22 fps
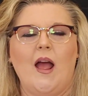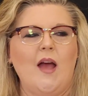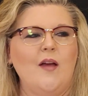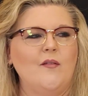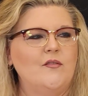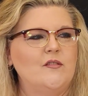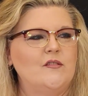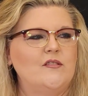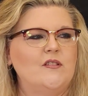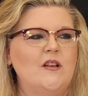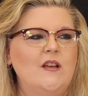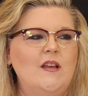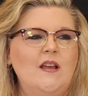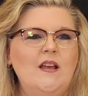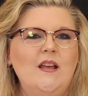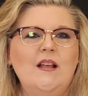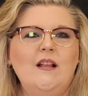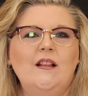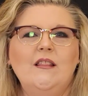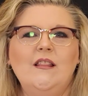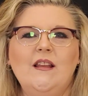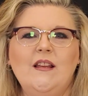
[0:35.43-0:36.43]
I have this
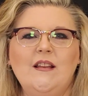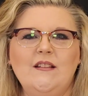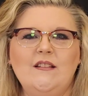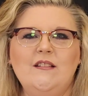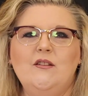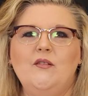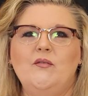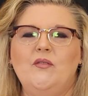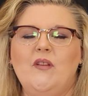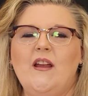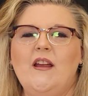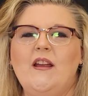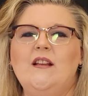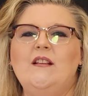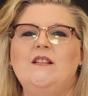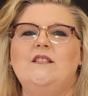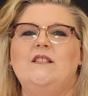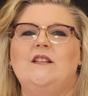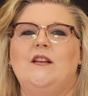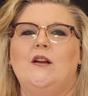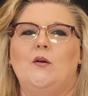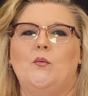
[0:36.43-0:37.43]
list of
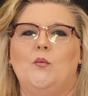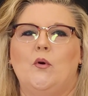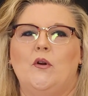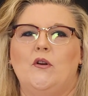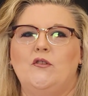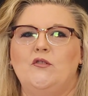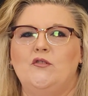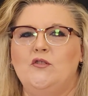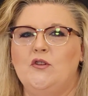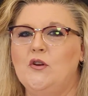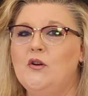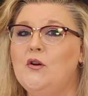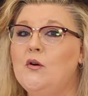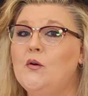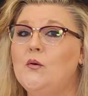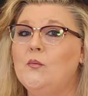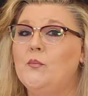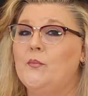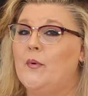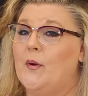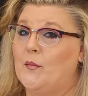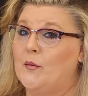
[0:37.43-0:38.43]
things that I want to
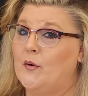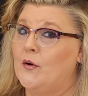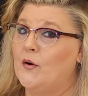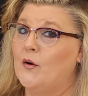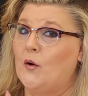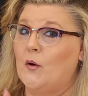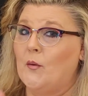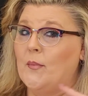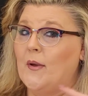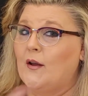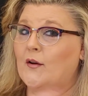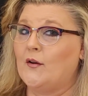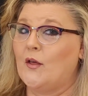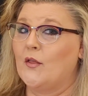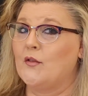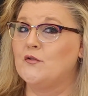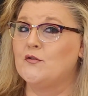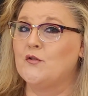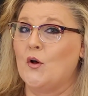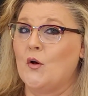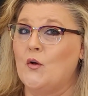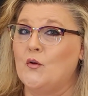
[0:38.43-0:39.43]
do. Remember, going back to all
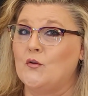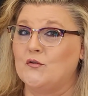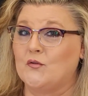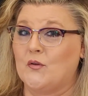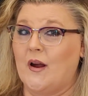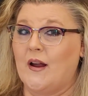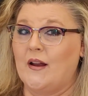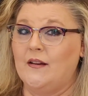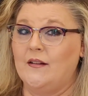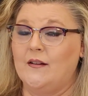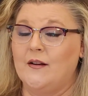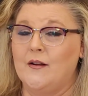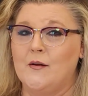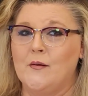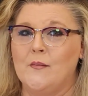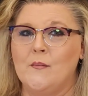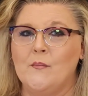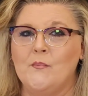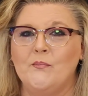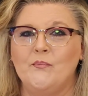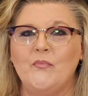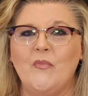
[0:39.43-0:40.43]
those goals, right?
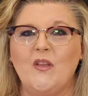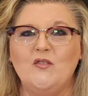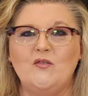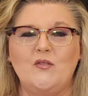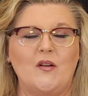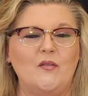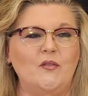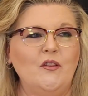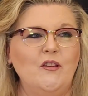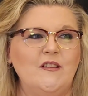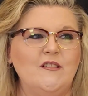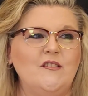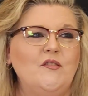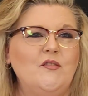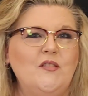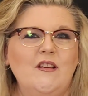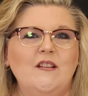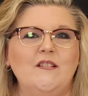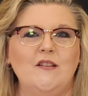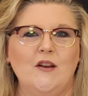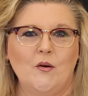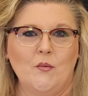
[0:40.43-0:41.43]
So I have a list of
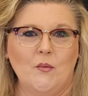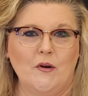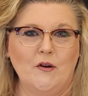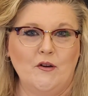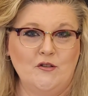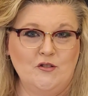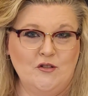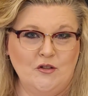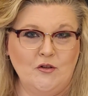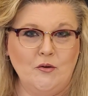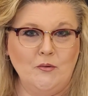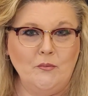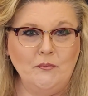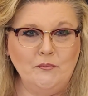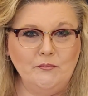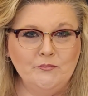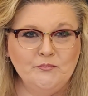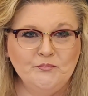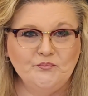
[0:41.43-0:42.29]
things that I want to do.